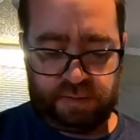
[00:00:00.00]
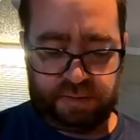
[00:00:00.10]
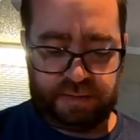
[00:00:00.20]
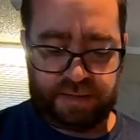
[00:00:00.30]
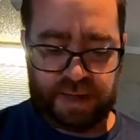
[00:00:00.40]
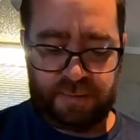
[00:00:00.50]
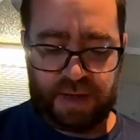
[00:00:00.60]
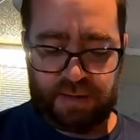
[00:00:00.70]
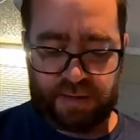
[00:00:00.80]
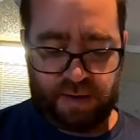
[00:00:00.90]
You get that
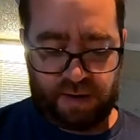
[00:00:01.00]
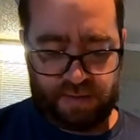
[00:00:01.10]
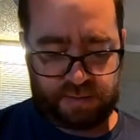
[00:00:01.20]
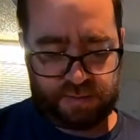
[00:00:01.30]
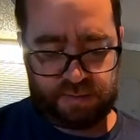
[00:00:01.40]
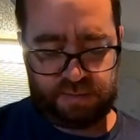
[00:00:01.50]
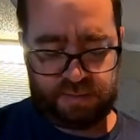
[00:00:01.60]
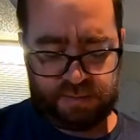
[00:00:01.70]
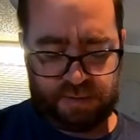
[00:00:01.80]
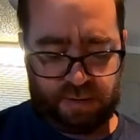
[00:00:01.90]
meat in there.
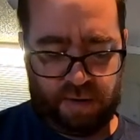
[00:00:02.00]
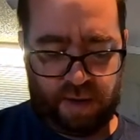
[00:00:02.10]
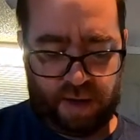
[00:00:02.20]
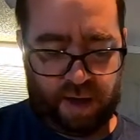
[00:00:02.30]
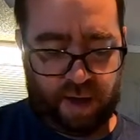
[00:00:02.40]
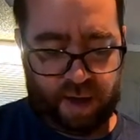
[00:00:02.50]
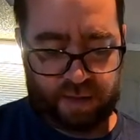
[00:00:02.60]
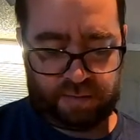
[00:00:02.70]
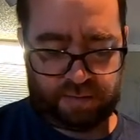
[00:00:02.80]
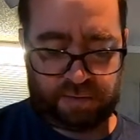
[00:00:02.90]
Oh yeah,
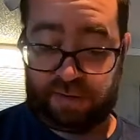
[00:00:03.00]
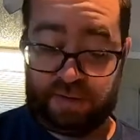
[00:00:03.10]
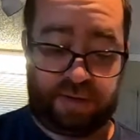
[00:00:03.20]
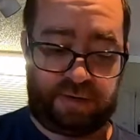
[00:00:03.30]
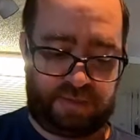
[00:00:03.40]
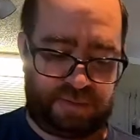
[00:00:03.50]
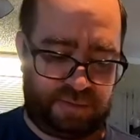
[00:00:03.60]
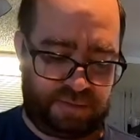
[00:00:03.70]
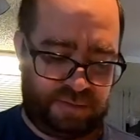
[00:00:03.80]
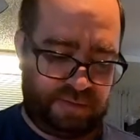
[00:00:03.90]
looking good.
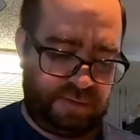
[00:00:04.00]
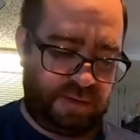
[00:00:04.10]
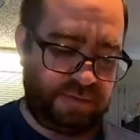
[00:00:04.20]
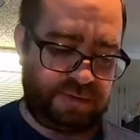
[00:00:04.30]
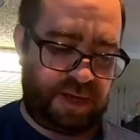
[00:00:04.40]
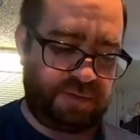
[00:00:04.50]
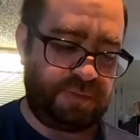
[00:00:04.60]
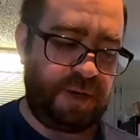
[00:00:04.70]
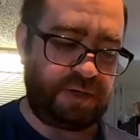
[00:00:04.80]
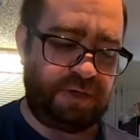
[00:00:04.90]
Just
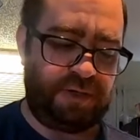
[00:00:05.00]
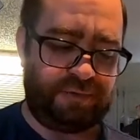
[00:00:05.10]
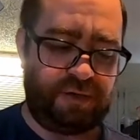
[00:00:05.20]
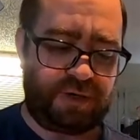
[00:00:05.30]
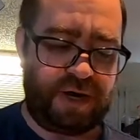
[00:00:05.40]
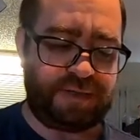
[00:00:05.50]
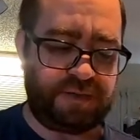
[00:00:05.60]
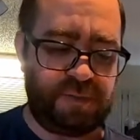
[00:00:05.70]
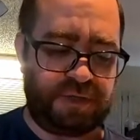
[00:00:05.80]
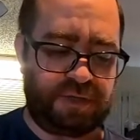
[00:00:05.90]
make sure, you know, don't try not to get
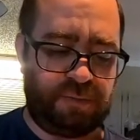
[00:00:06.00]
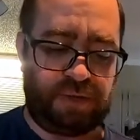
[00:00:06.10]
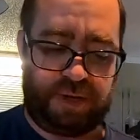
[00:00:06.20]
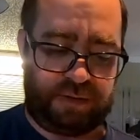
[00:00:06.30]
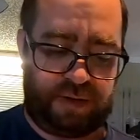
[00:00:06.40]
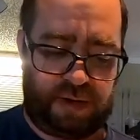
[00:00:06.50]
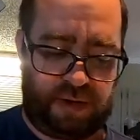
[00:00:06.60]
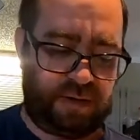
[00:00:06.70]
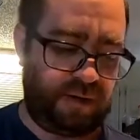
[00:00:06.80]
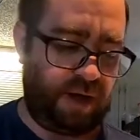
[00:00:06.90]
too much of the blood in there.